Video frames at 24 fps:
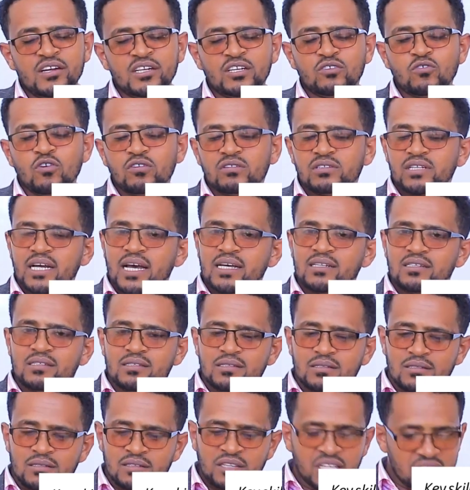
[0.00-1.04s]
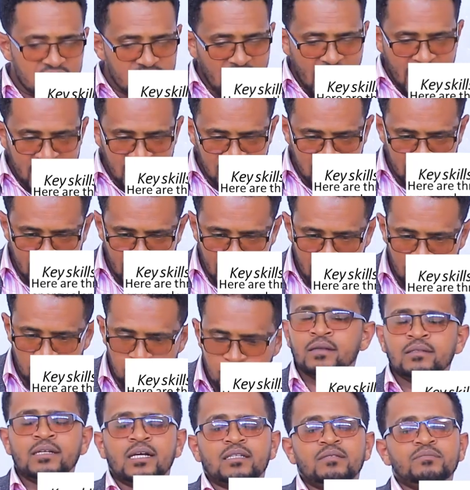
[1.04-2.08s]
recognize this idea.
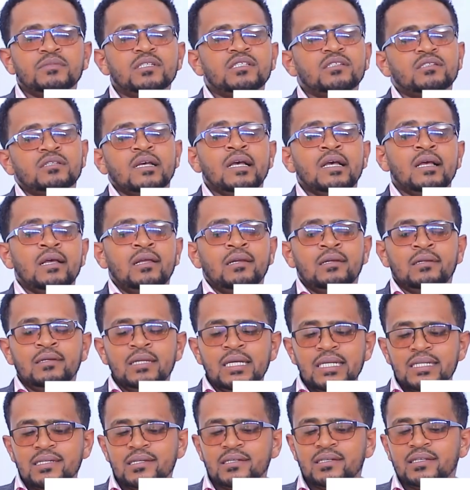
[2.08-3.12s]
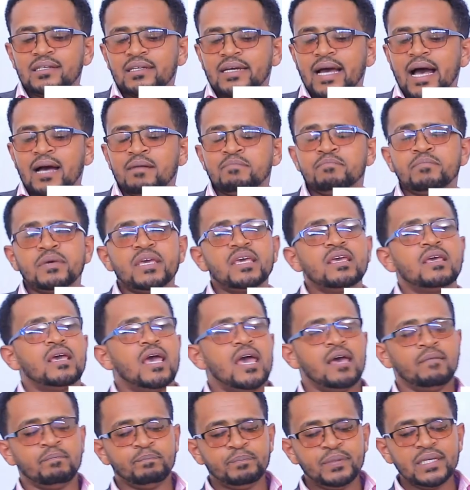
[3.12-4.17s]
That means listening can be
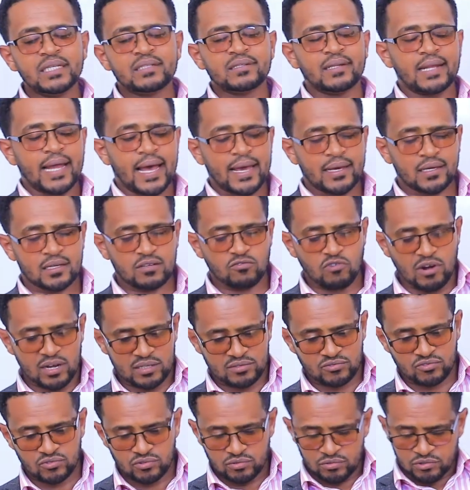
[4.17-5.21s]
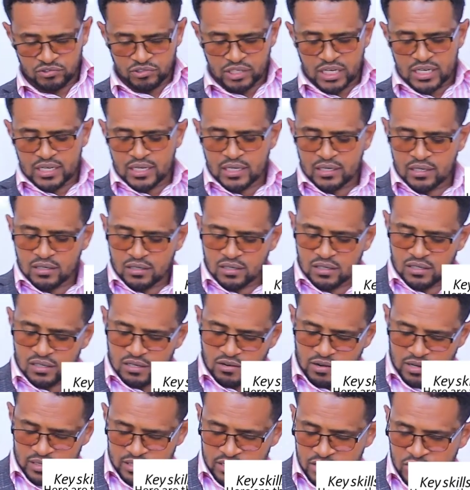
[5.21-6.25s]
a bit like what? Reading
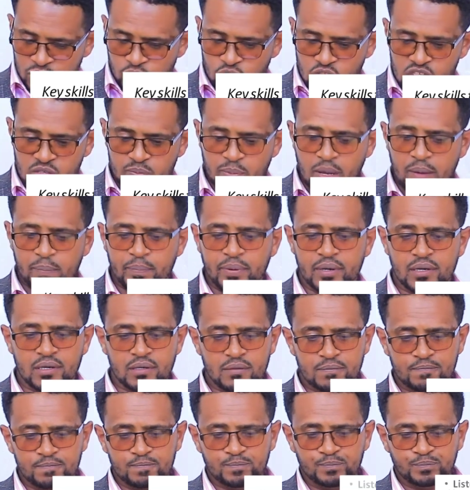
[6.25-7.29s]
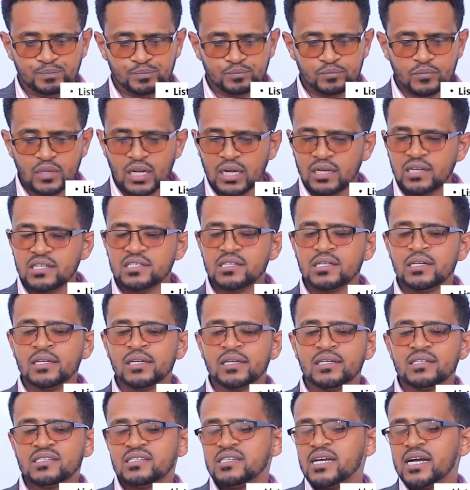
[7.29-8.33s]
newspaper. Listening
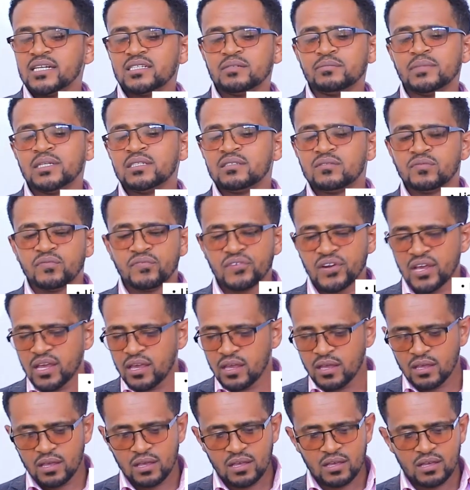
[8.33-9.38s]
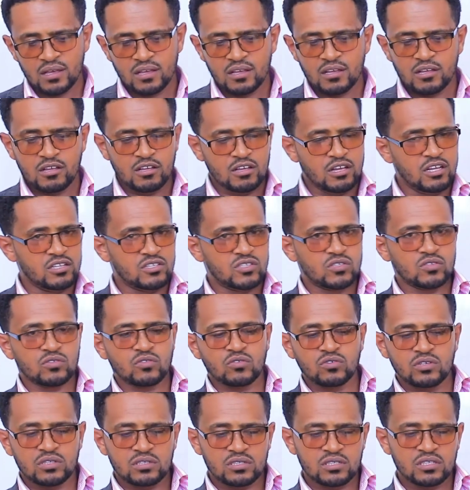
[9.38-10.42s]
is judgment free. It's
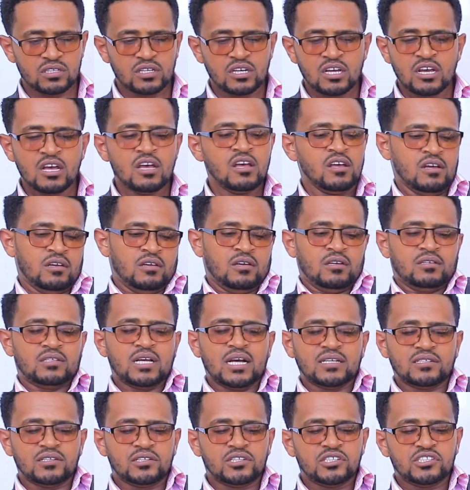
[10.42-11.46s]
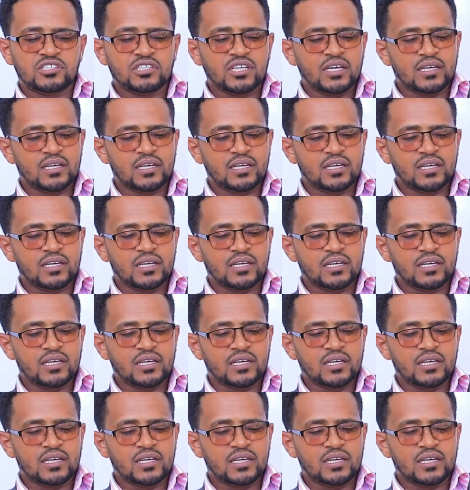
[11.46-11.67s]
good. The other is